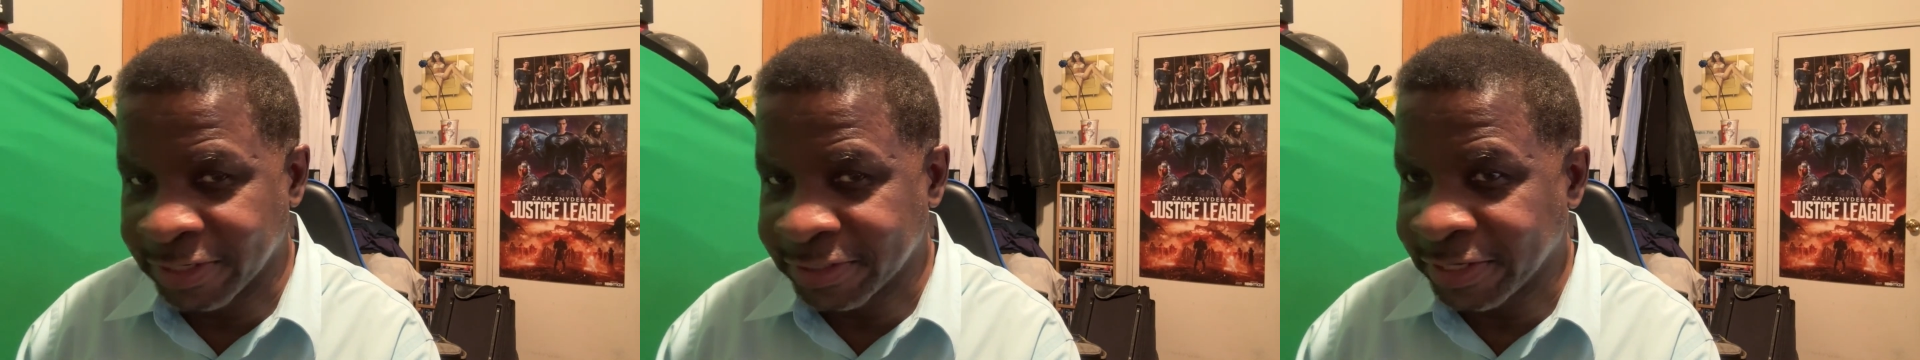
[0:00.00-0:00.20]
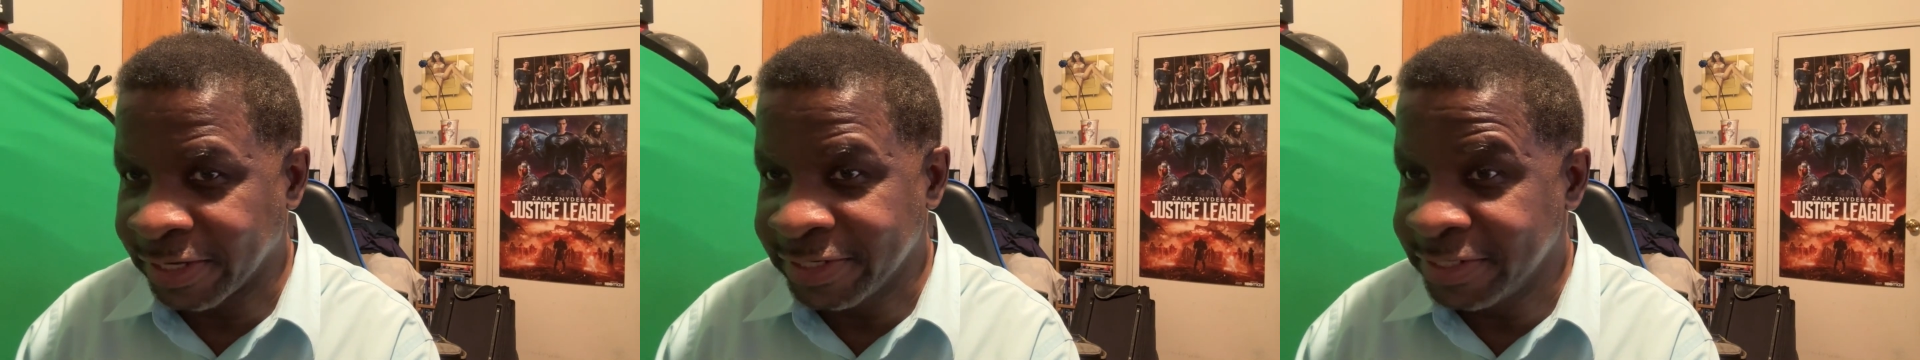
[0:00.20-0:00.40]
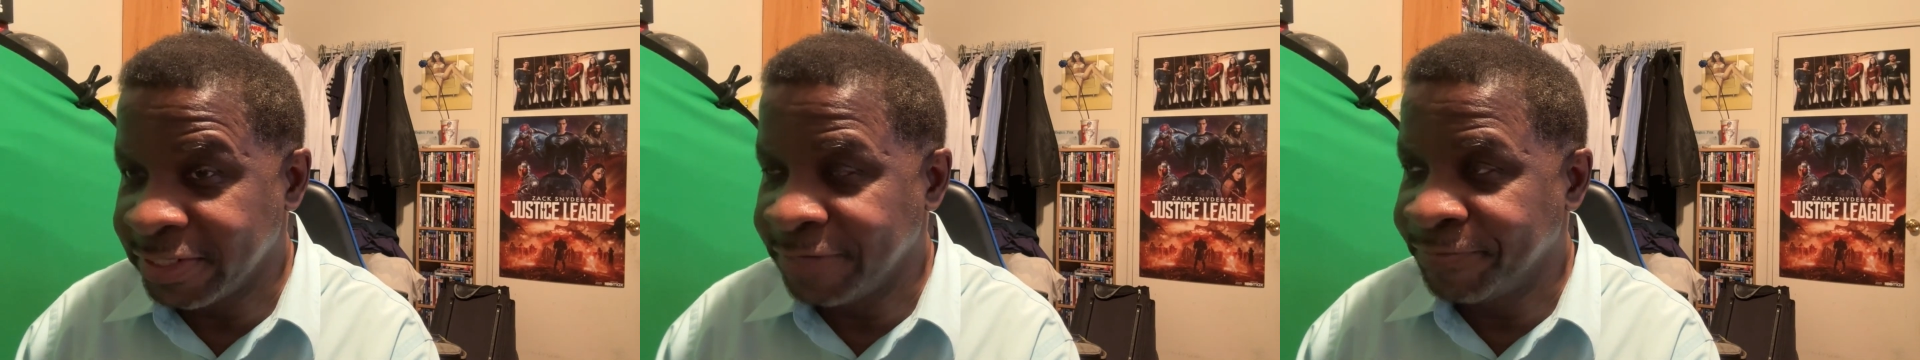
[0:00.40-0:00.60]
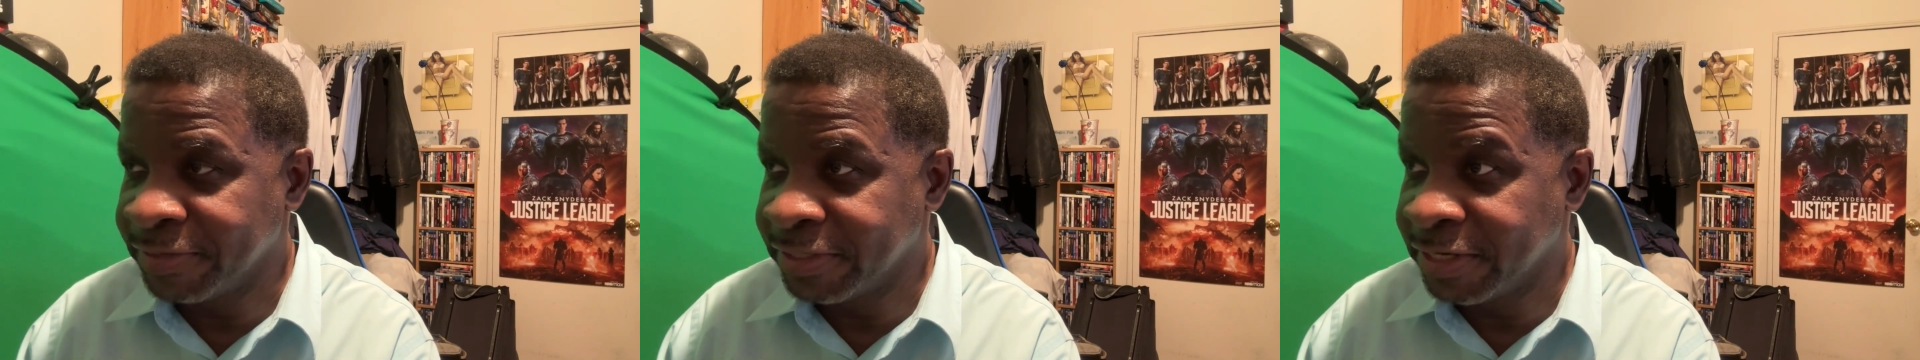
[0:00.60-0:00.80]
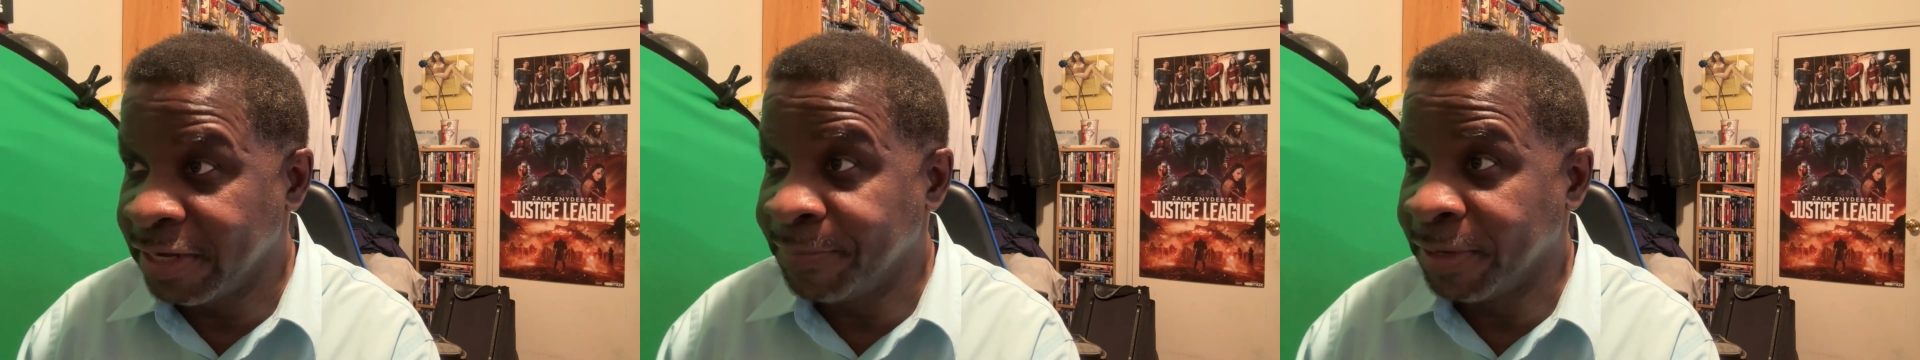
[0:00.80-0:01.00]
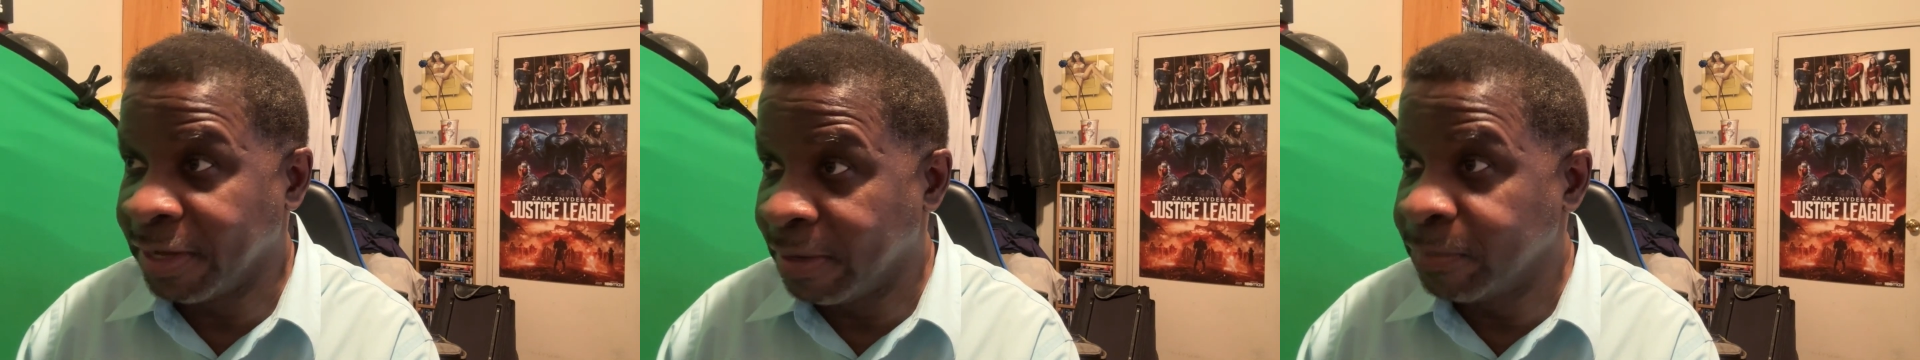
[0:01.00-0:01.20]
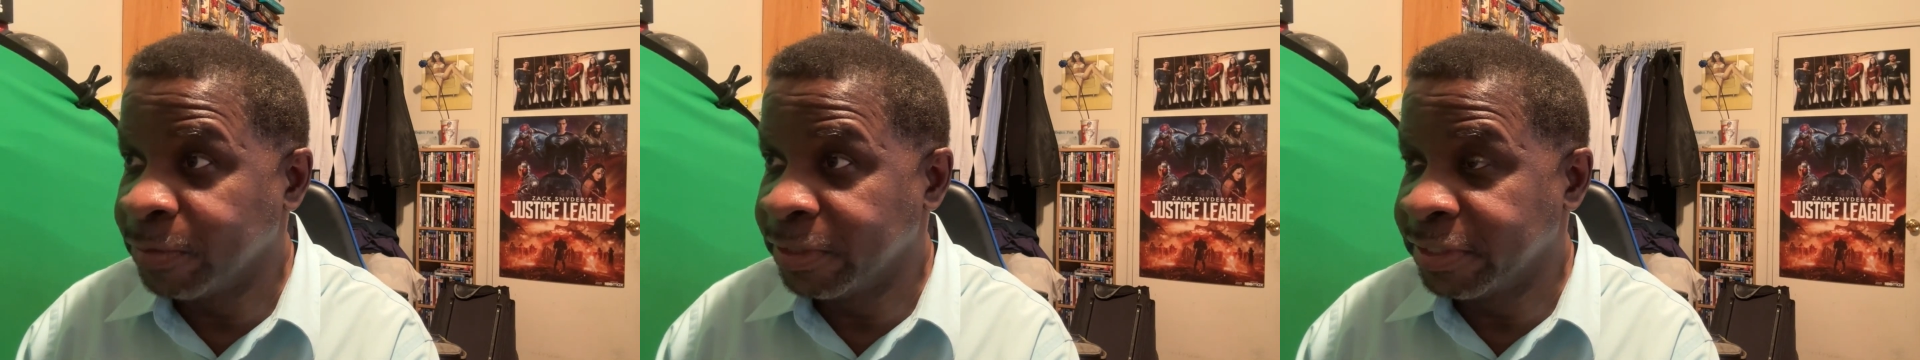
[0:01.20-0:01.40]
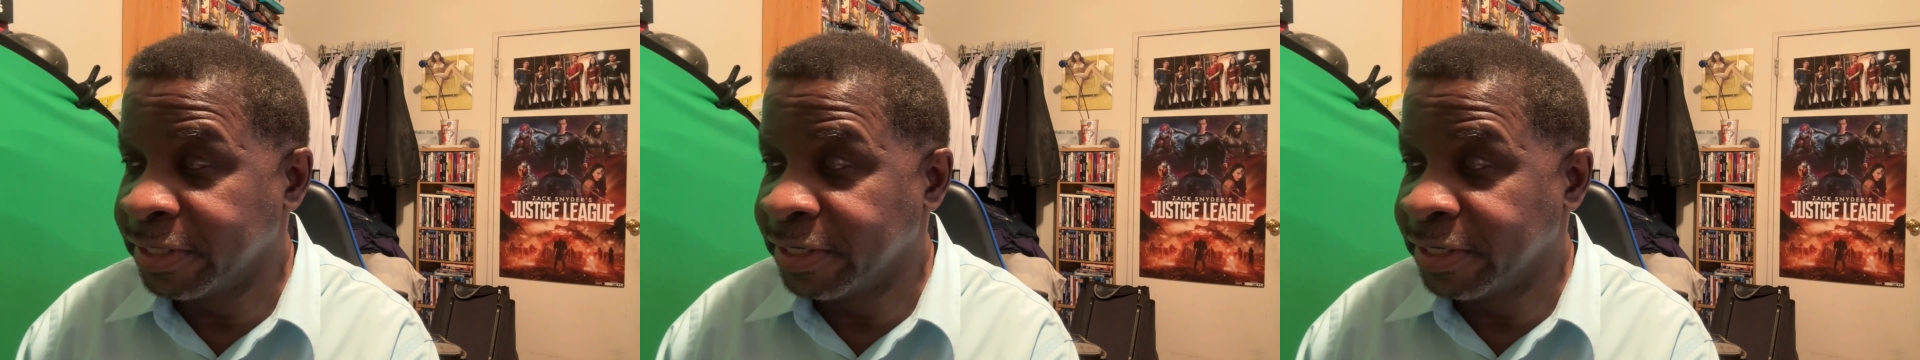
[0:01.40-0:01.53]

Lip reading: like he's even teaming up with,